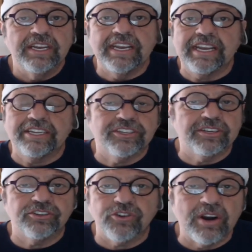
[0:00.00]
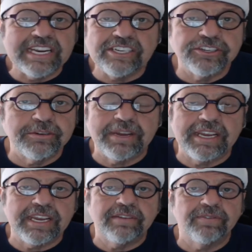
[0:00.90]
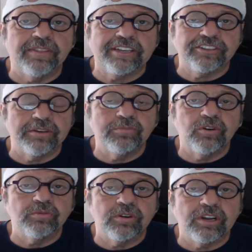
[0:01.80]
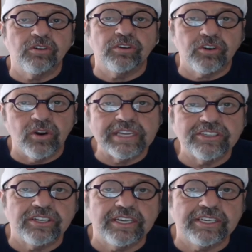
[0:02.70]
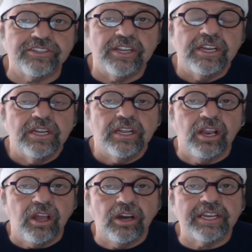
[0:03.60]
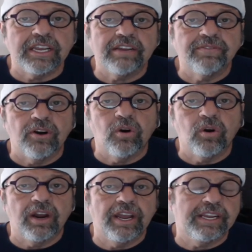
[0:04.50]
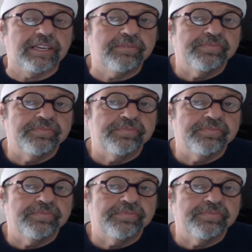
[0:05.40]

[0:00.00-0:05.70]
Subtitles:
It's strange to me that someone would go to Craigslist looking for a